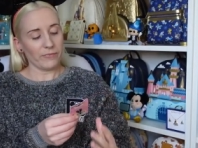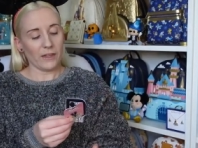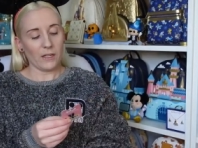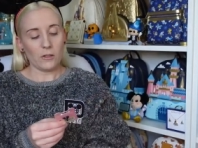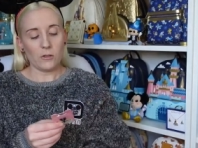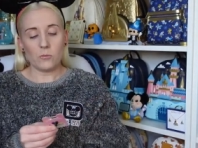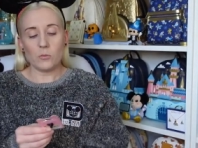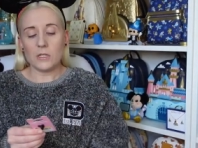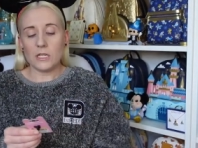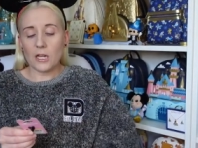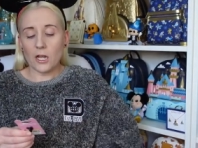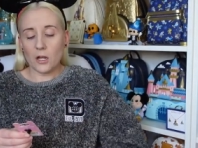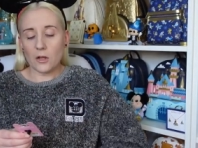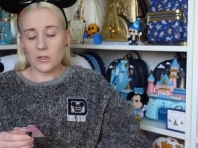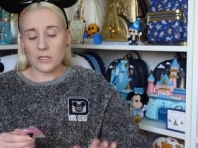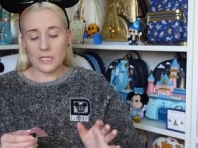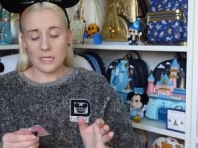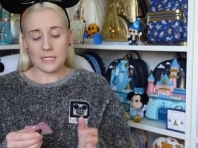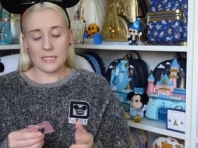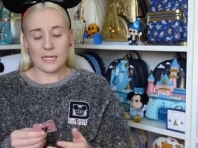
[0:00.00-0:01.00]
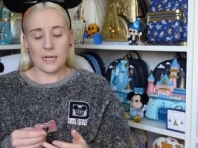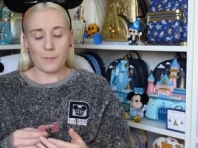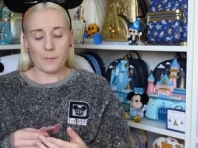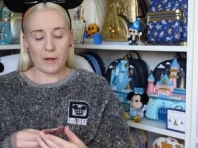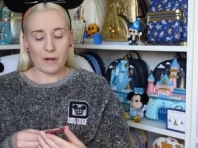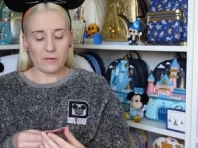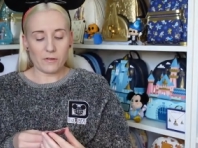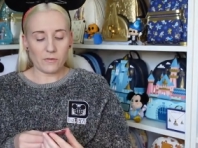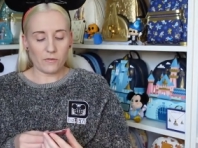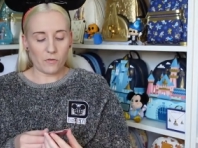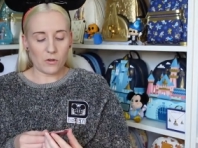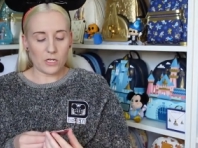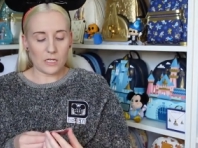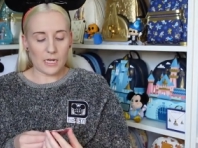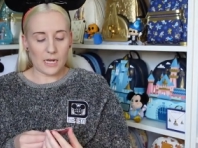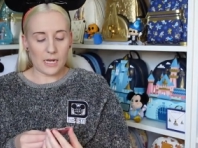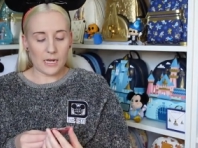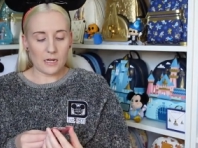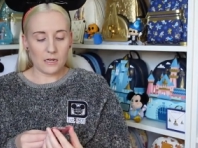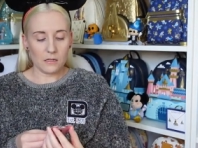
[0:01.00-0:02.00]
Because we did go to Disneyland Paris for a
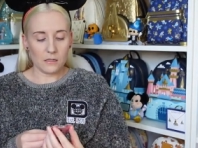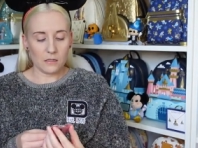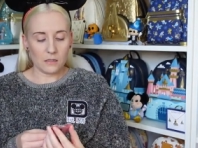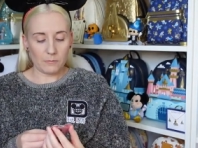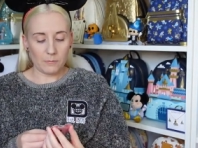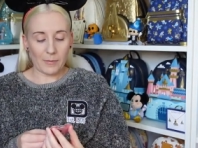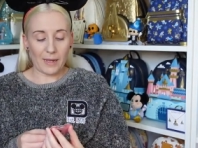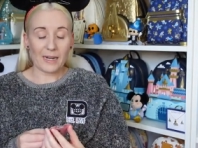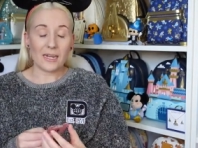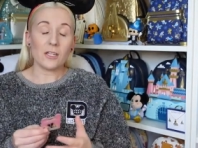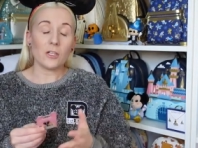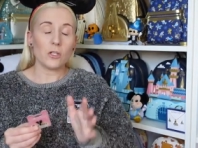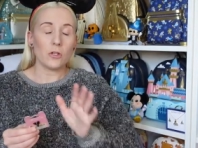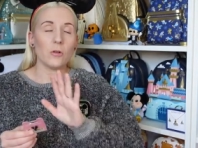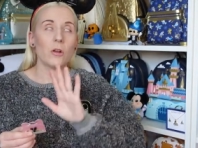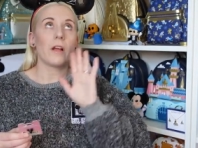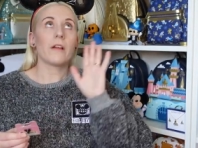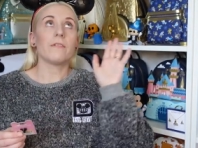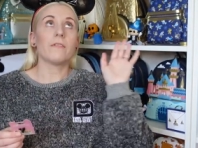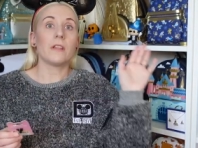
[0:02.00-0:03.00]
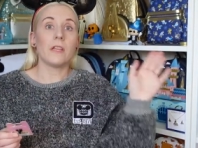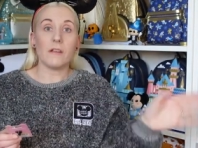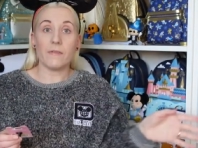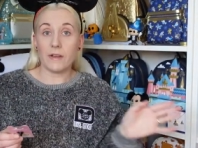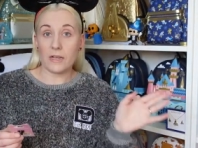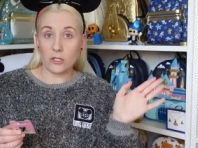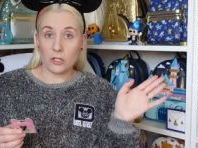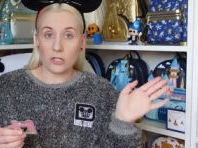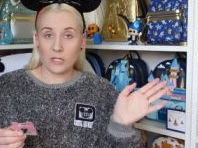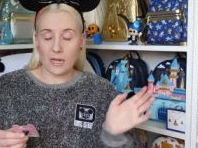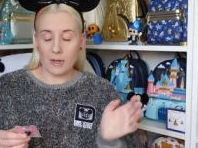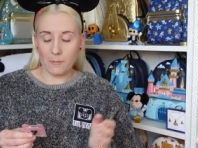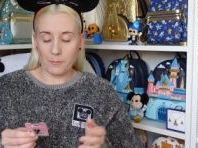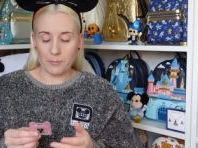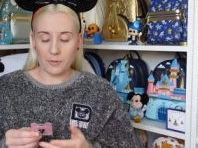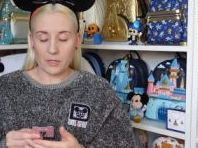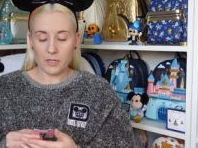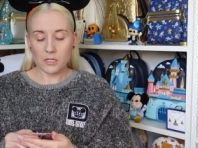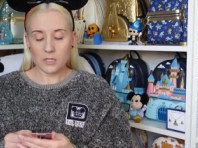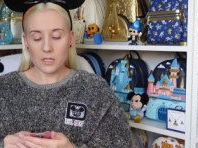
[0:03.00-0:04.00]
day back in July for the Avengers
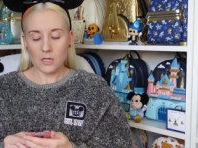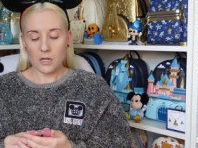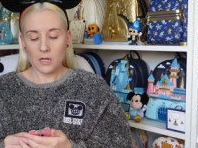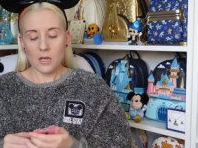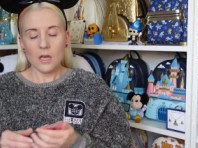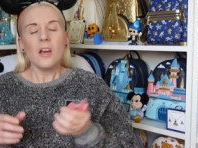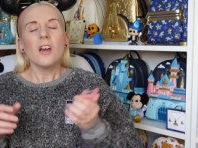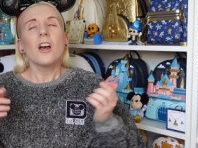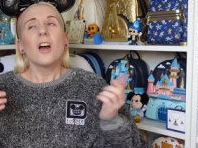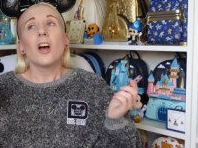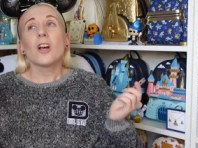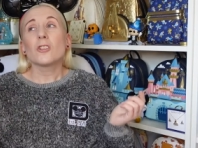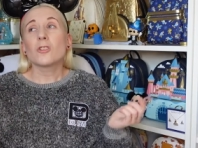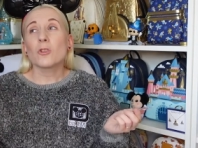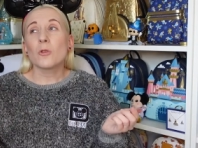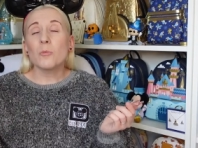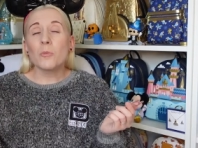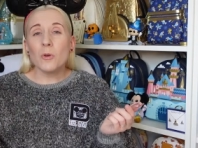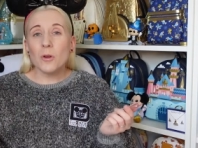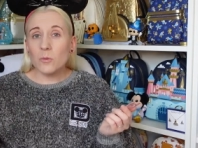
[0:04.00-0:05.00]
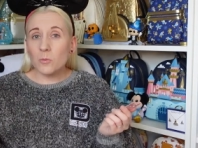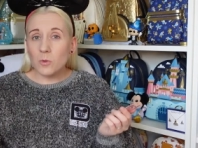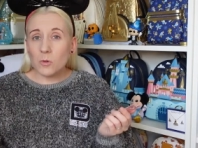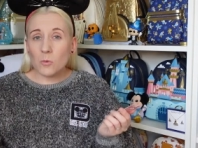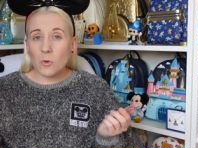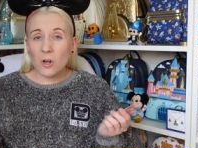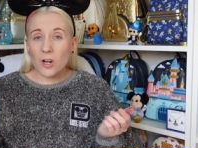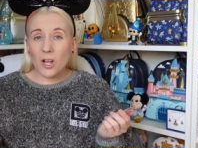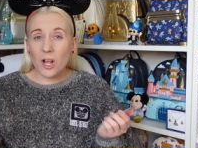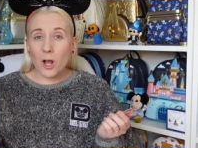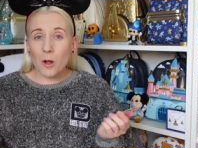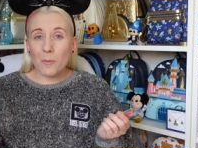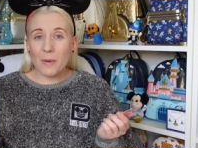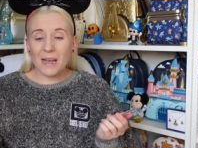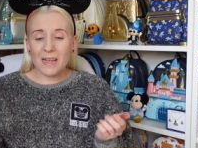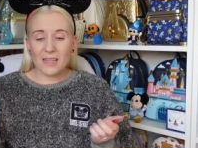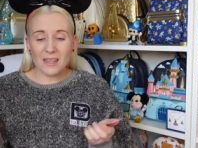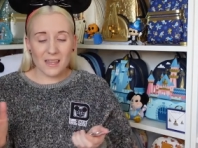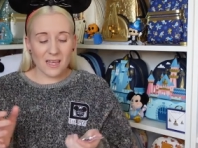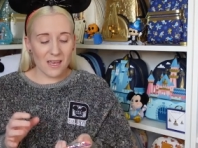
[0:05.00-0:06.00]
Campus. At some point we want to go
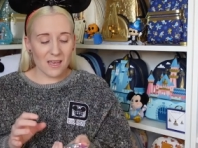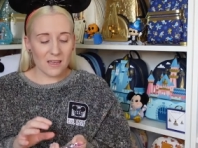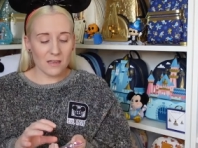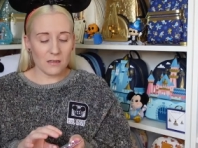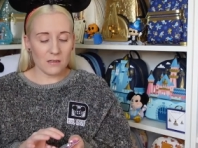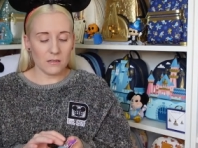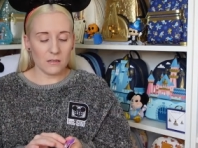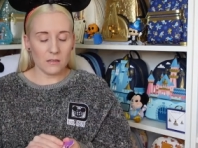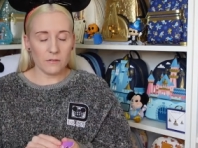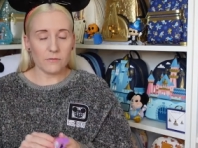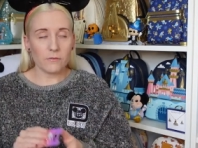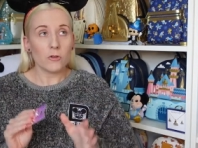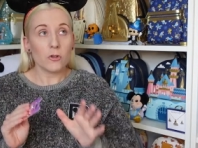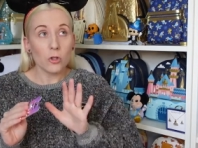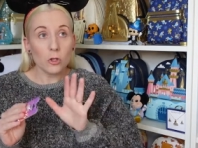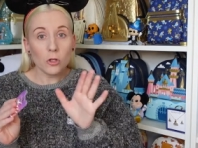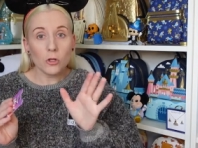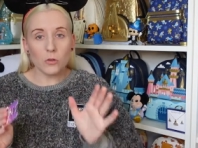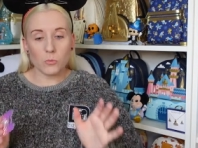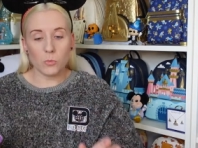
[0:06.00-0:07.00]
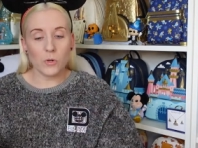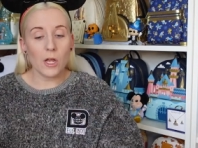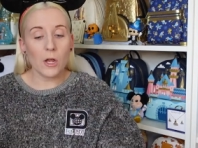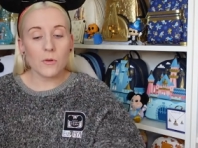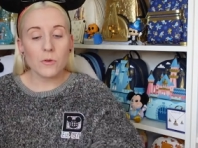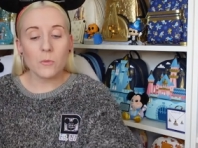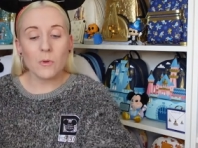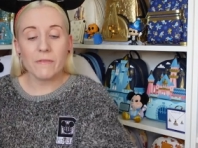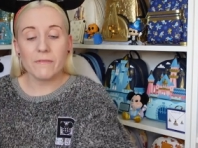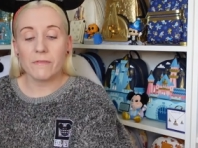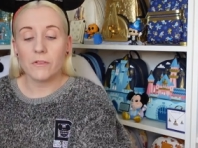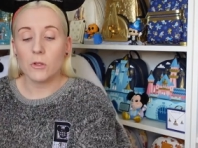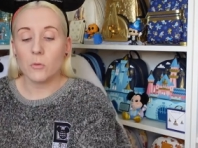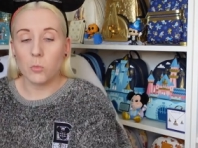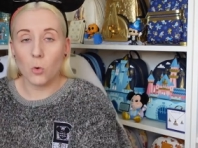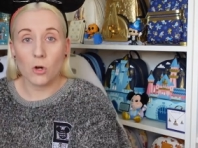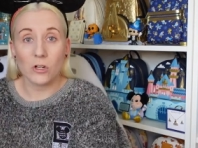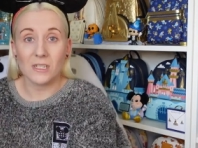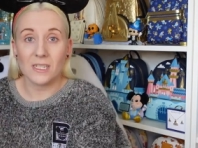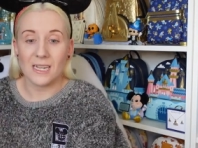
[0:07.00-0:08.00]
back there for another, we only went for the
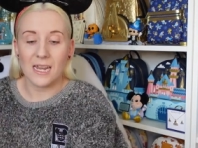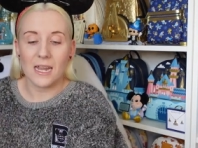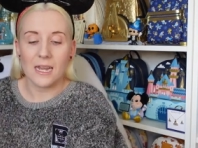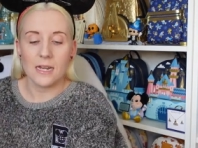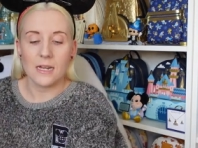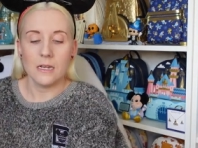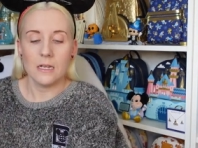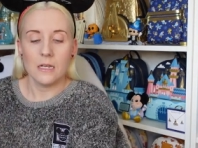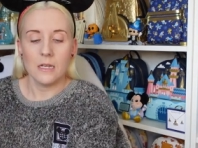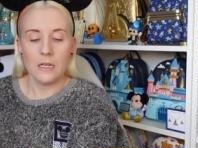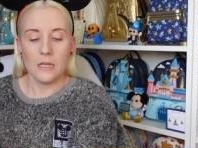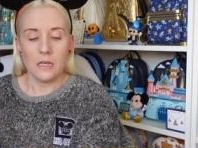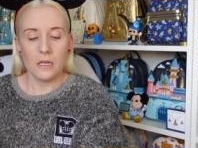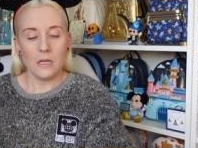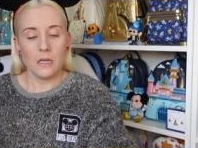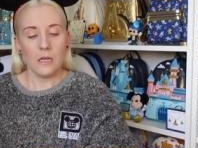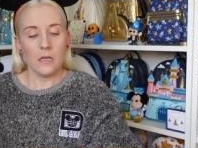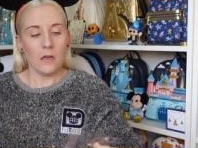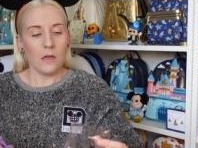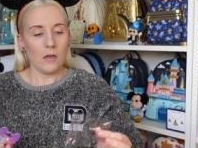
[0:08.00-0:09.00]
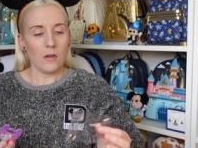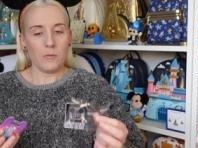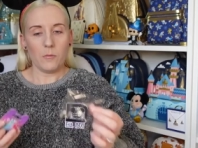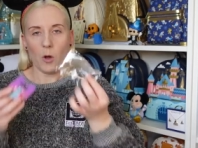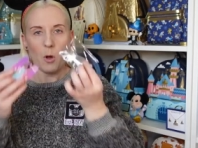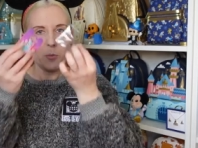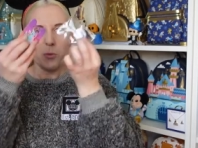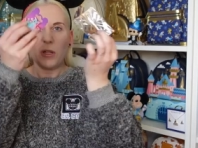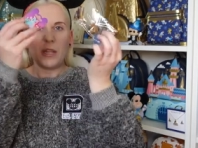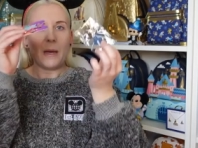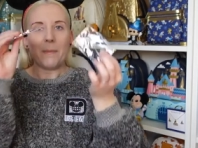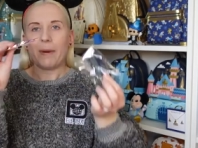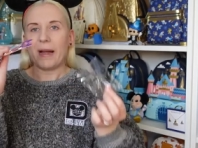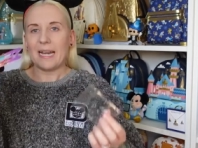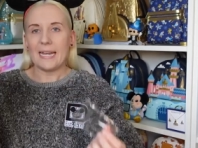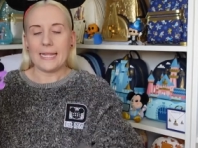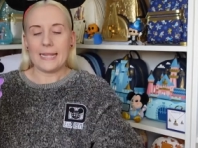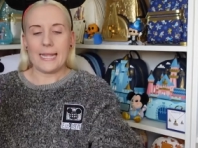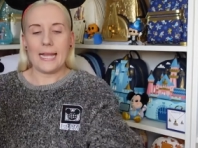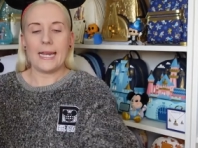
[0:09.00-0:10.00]
one day, I'll put that
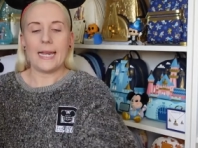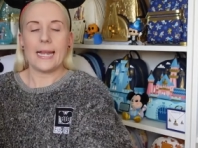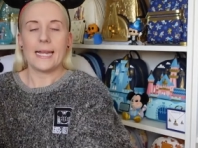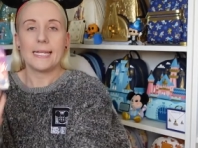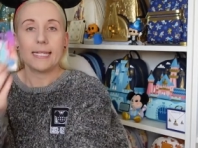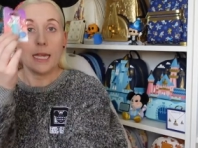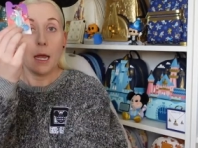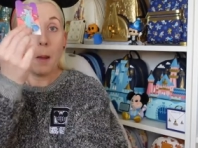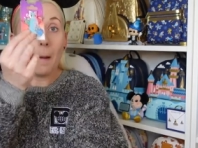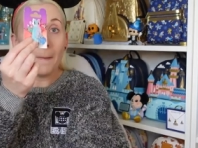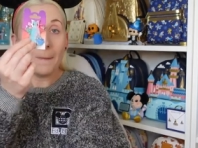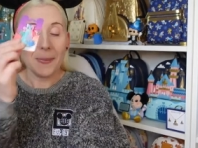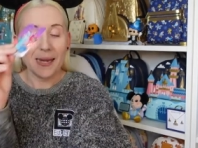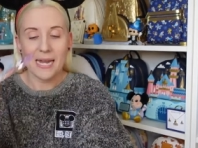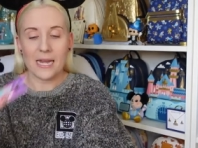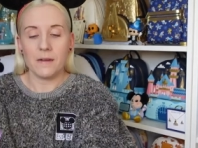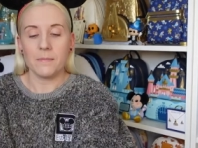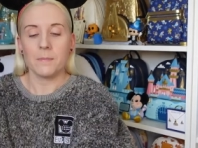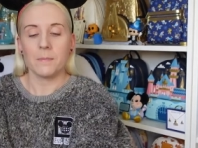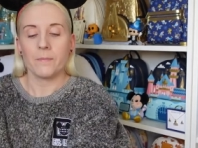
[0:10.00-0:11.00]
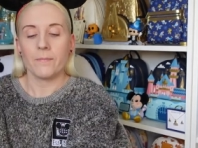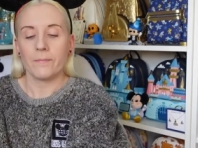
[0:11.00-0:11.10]
back in there later, pin.